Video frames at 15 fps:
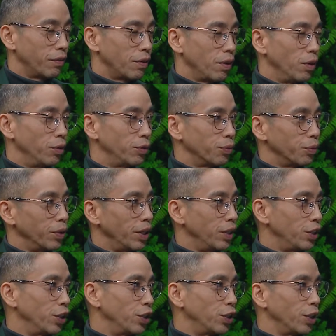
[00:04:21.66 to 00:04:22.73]
close
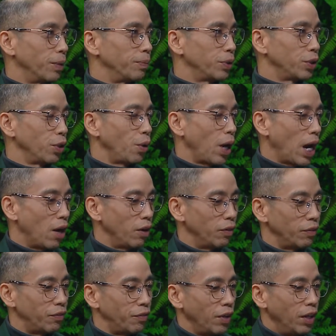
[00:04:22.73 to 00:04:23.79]
relationships. So how